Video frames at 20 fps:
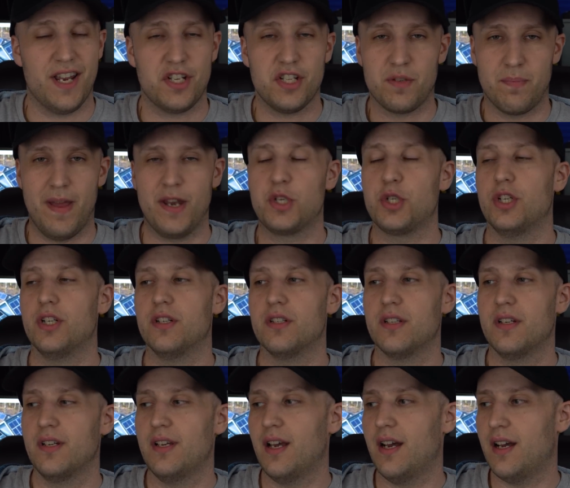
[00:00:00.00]
I just
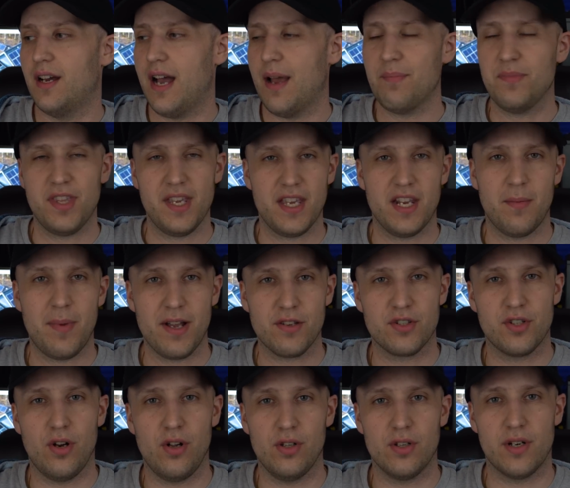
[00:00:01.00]
mentioned I'm thinking
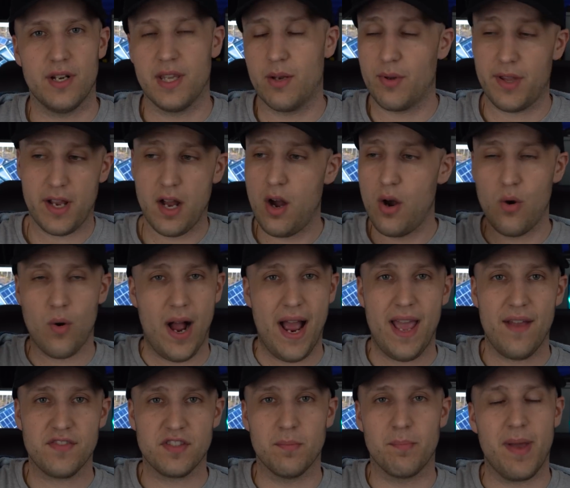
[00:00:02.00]
about solar, and they were like, oh, I
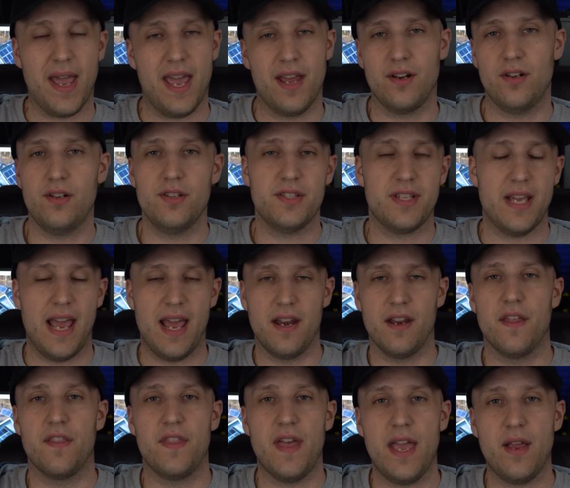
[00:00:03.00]
have some panels,
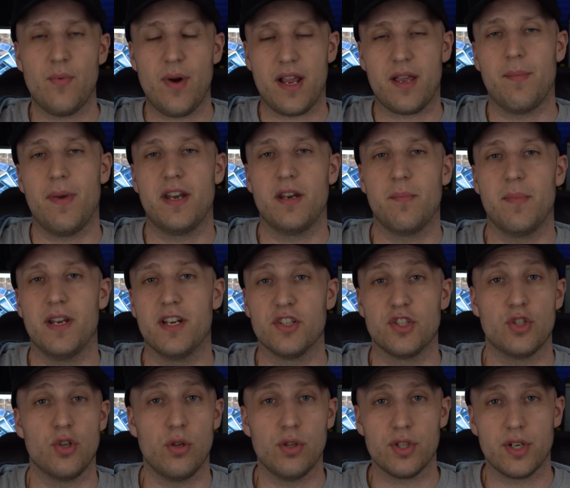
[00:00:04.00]
and they recommended me to
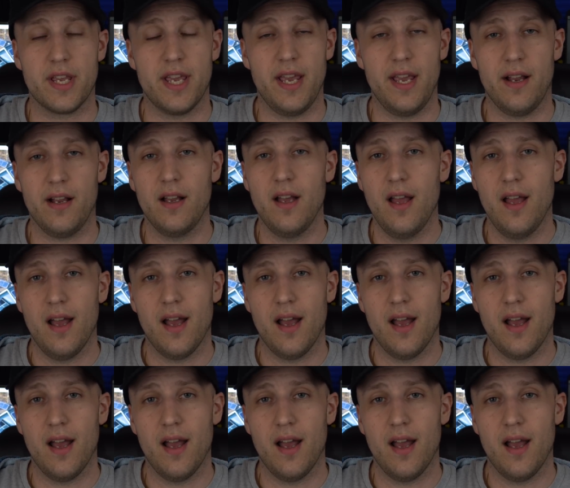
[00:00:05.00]
Solar King,